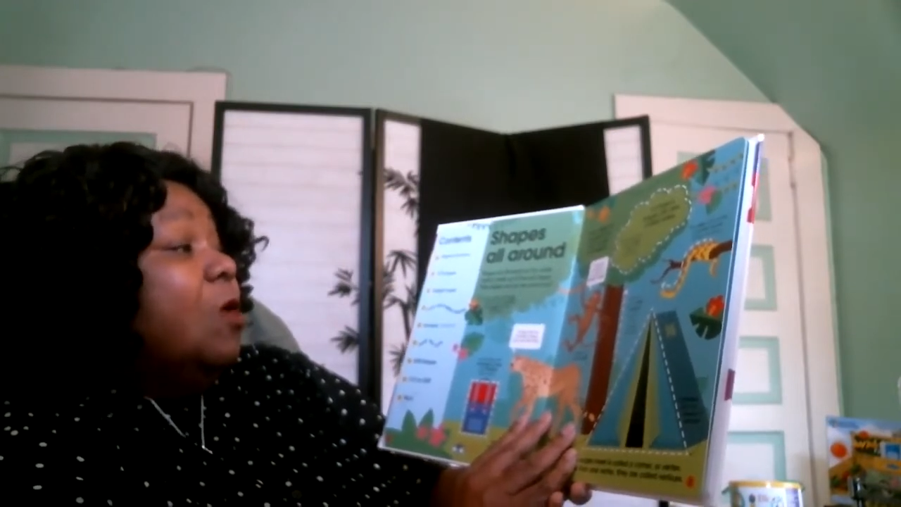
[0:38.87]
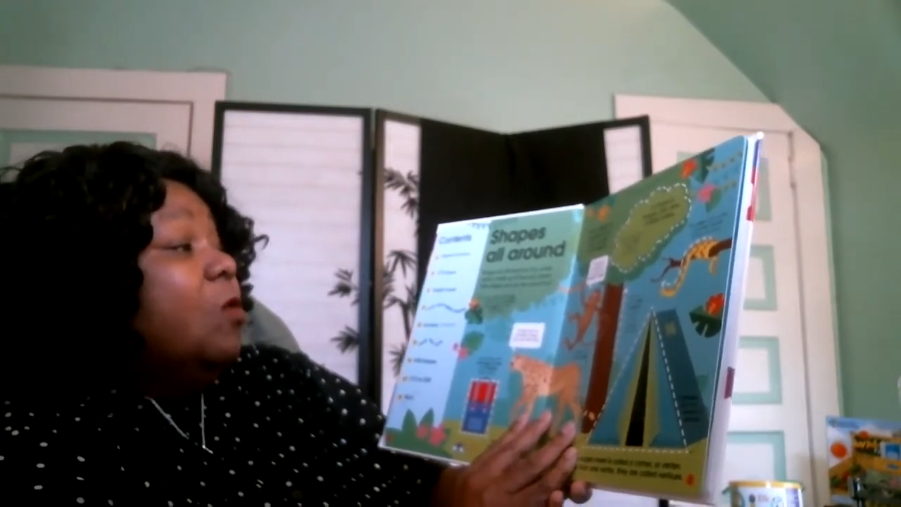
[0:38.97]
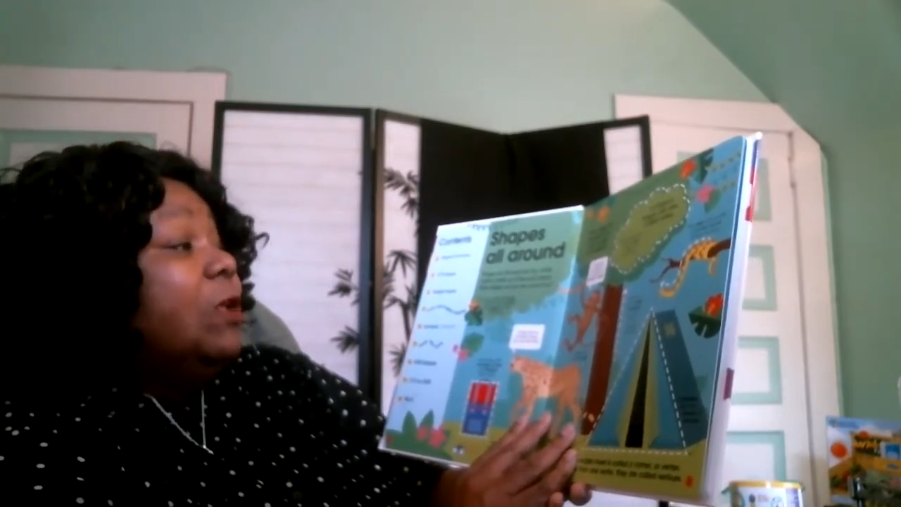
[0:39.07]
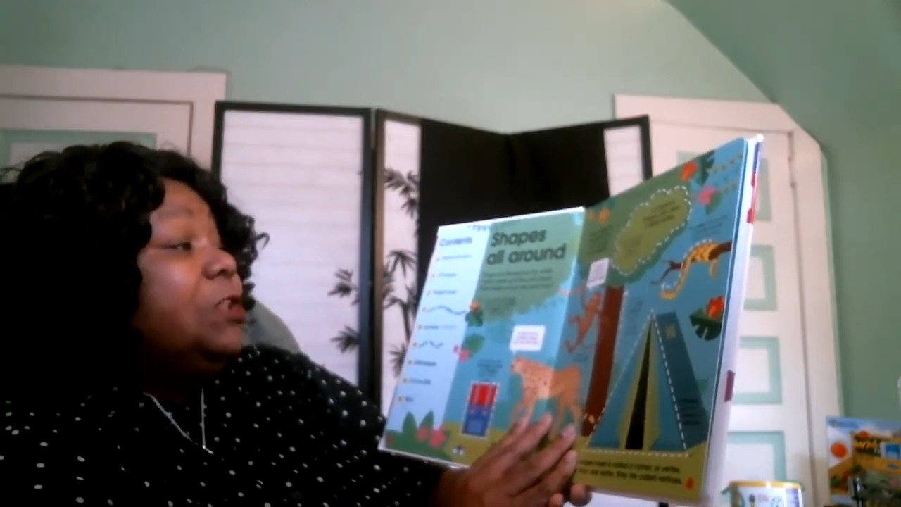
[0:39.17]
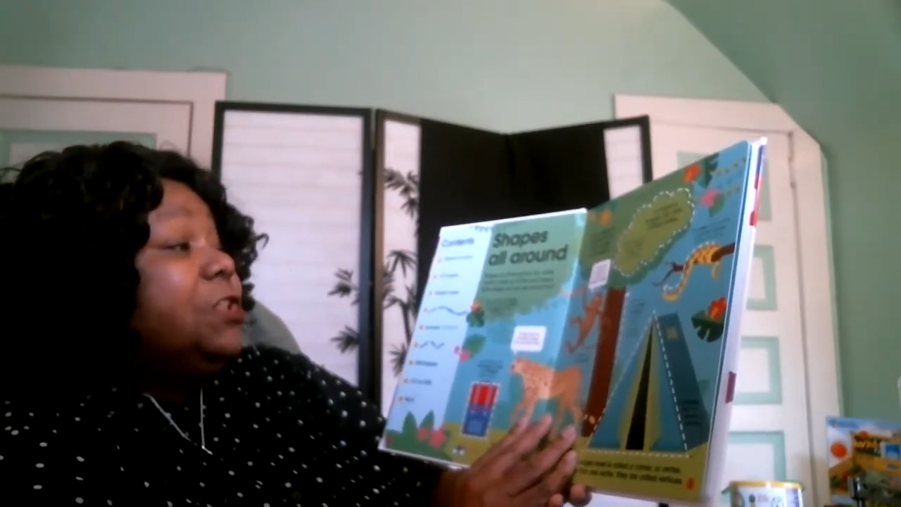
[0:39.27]

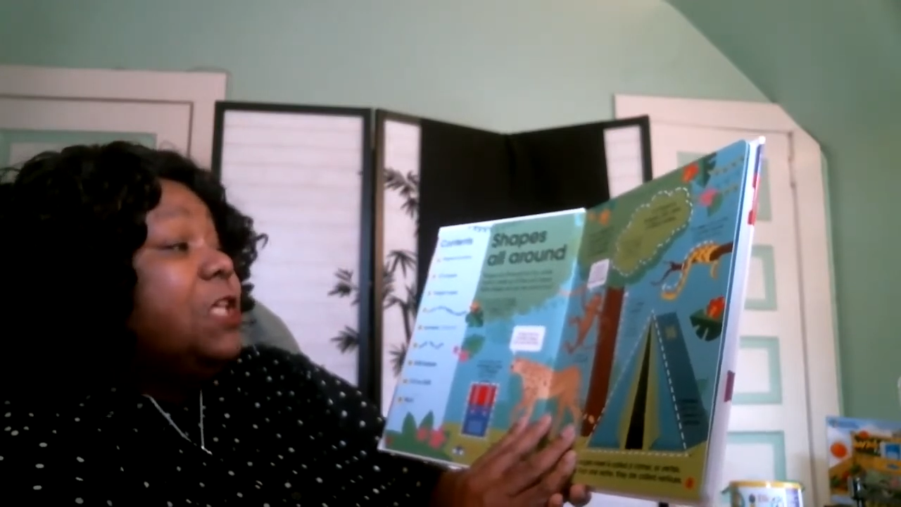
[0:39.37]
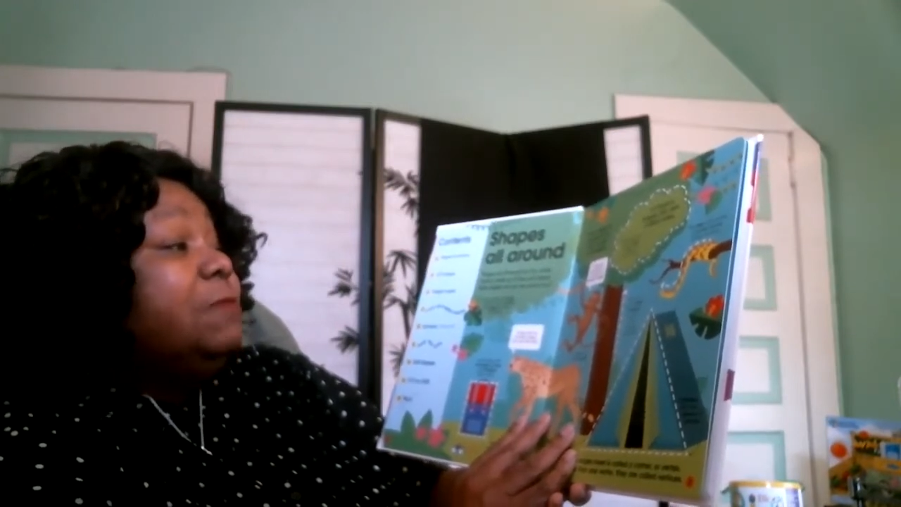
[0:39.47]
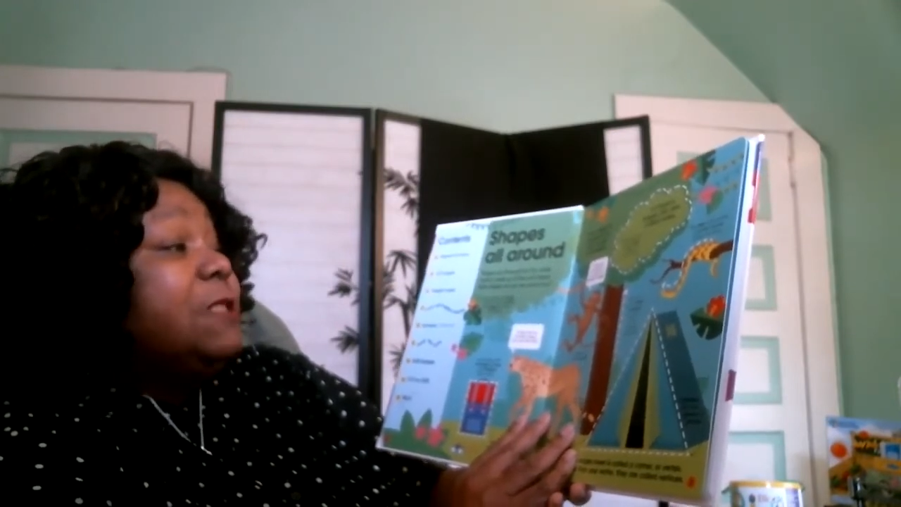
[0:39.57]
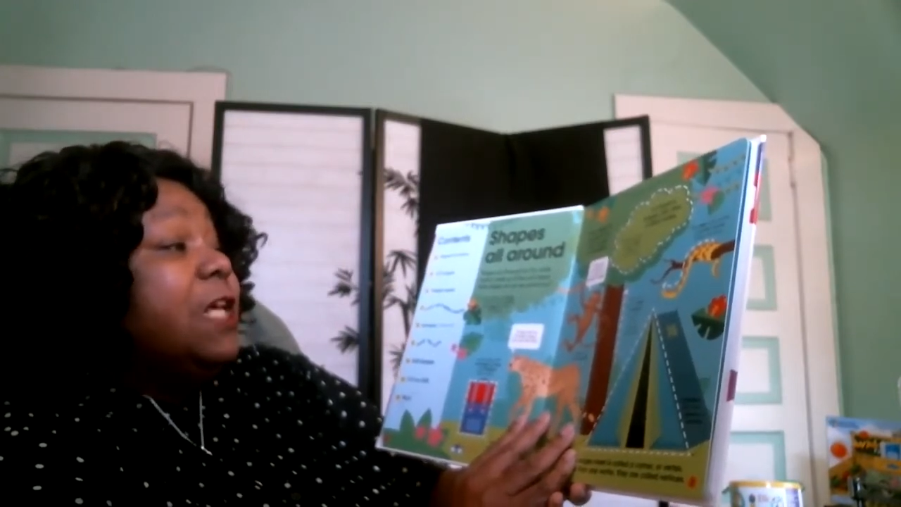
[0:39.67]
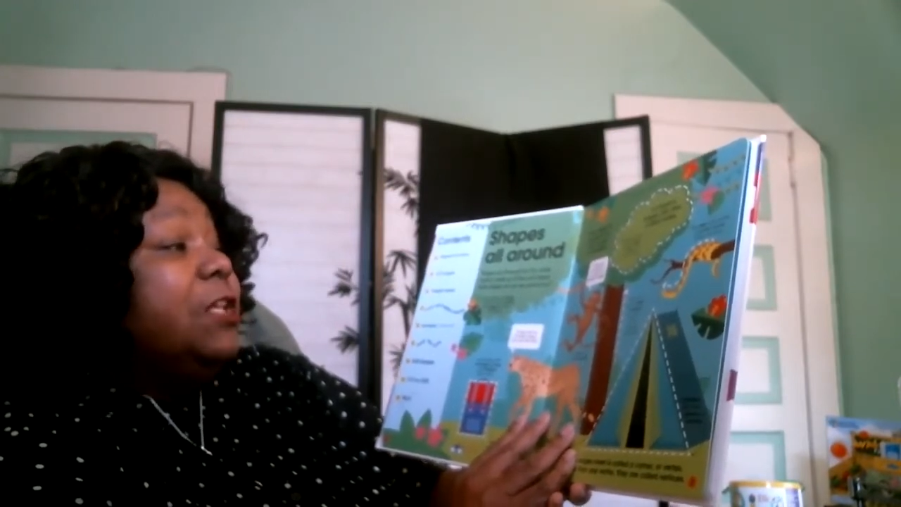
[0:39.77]
What
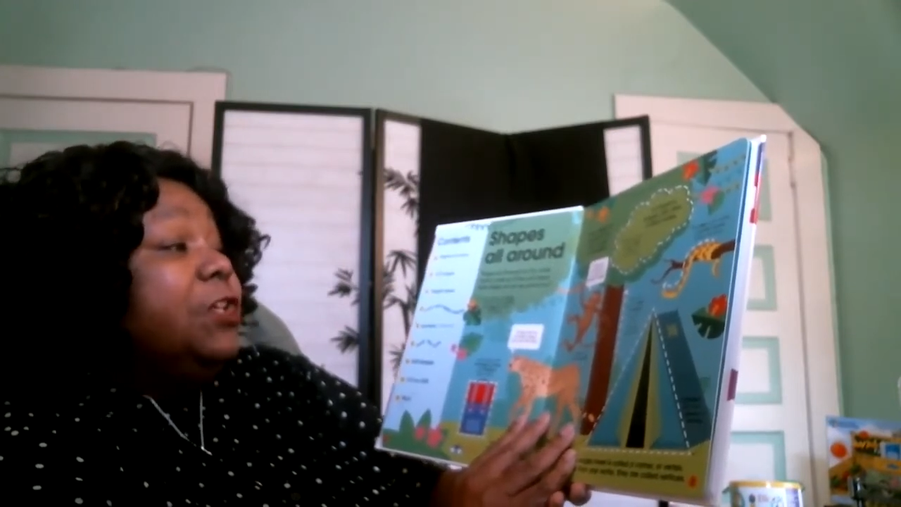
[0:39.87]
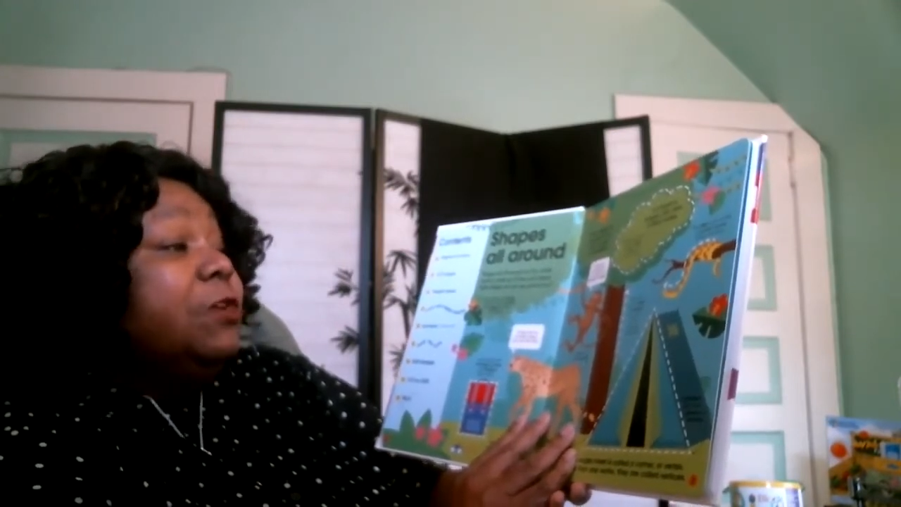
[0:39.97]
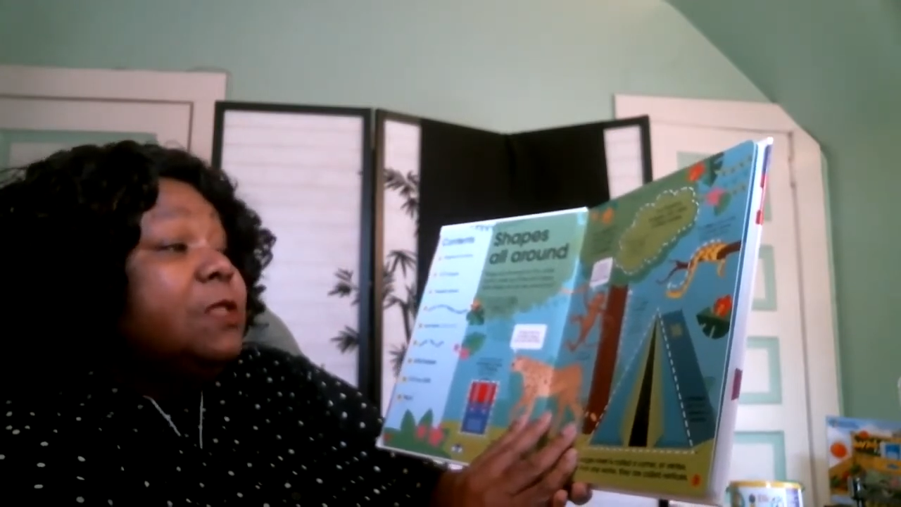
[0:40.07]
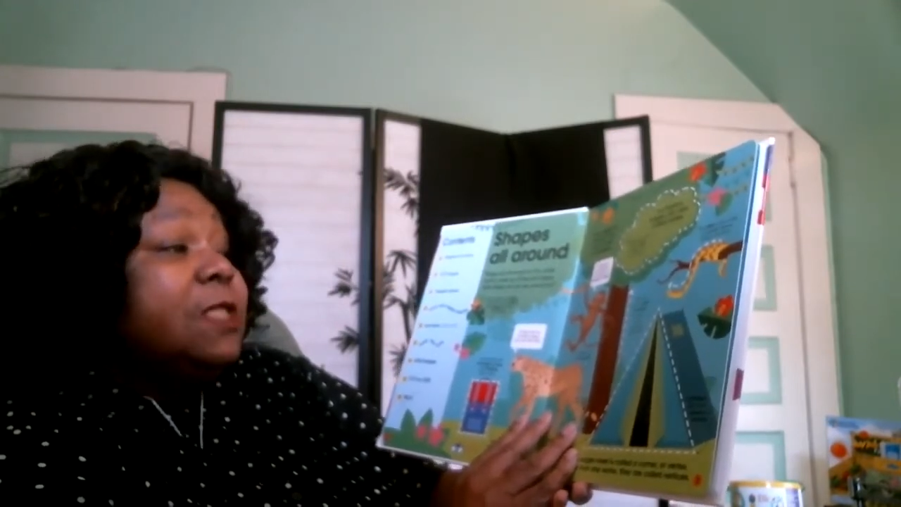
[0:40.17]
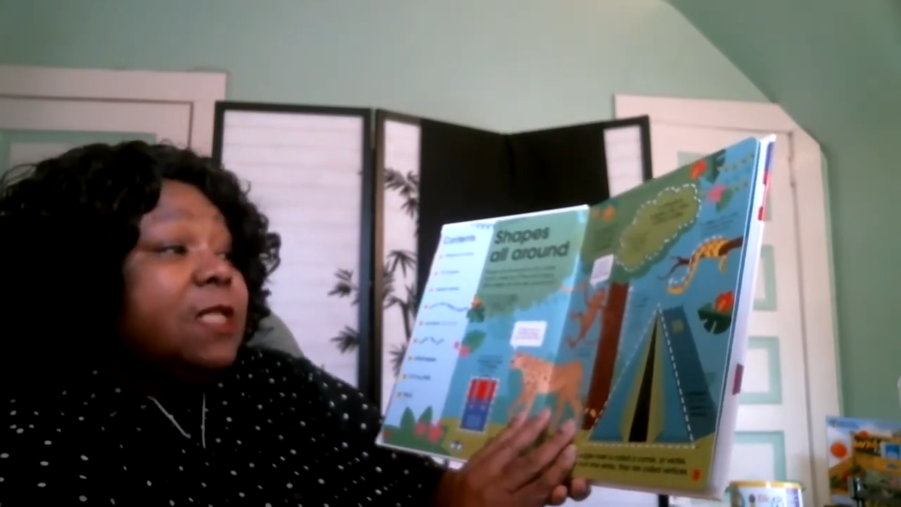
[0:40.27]
shapes can
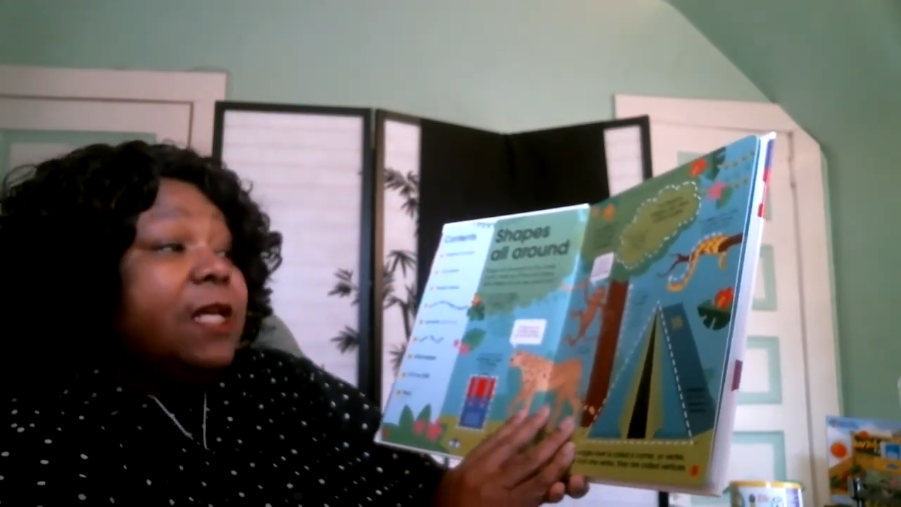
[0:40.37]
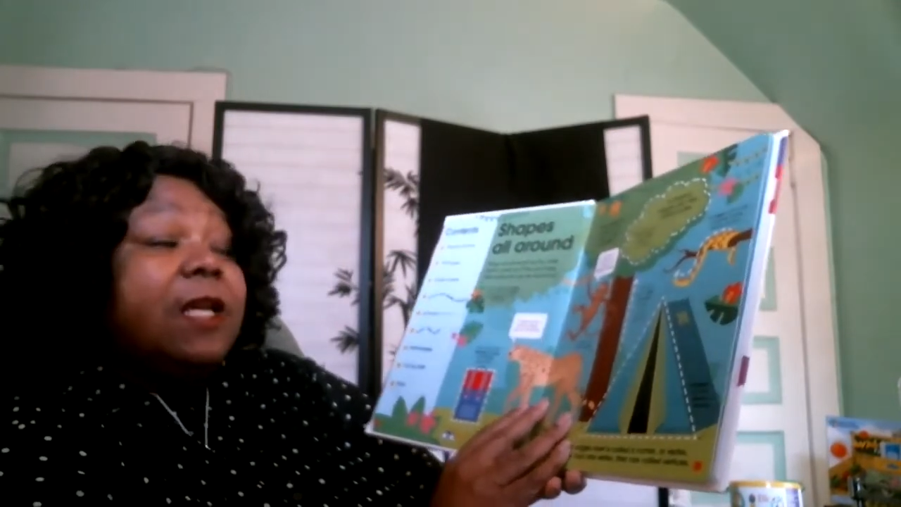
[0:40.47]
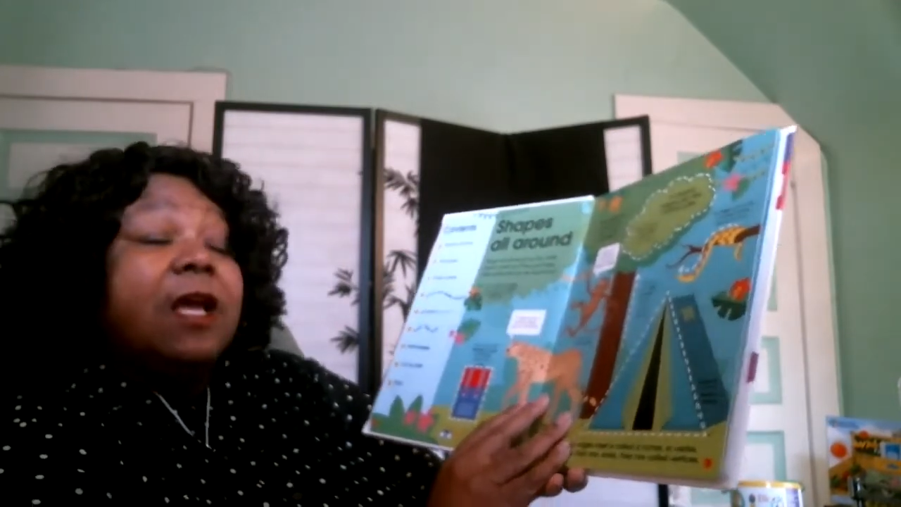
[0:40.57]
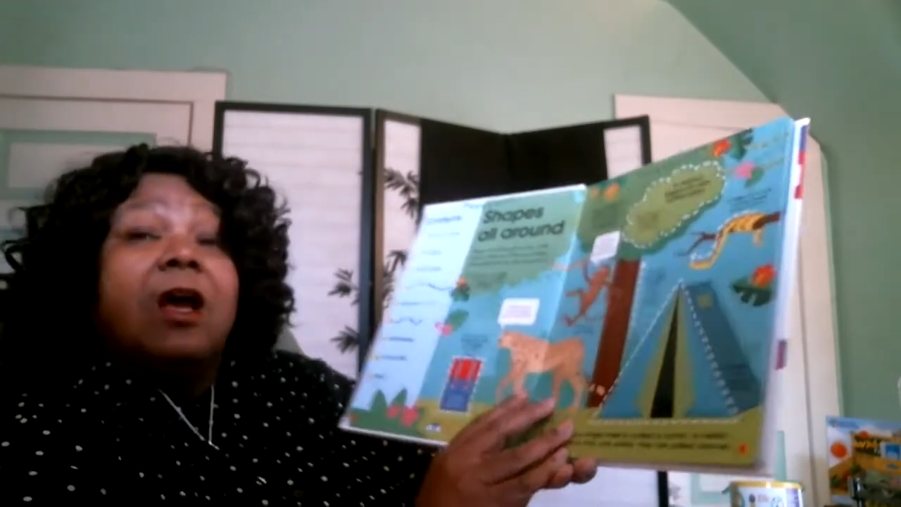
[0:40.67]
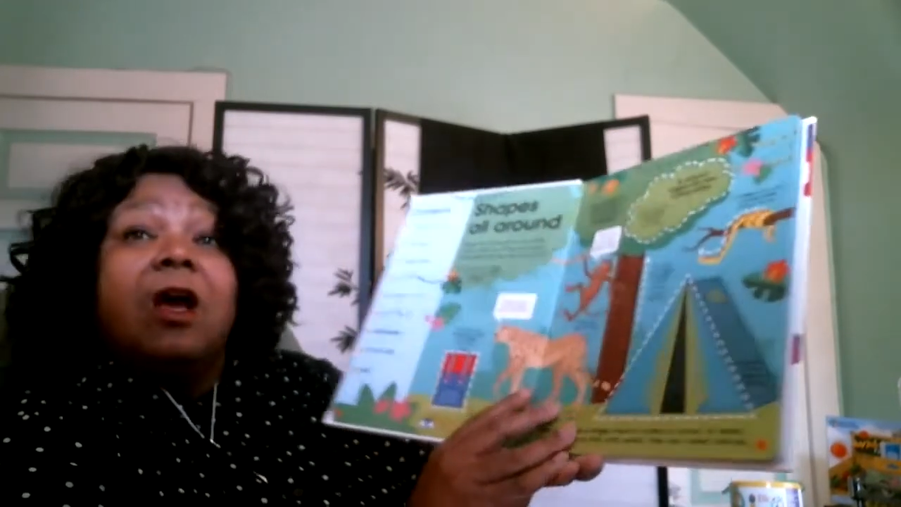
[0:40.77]
you see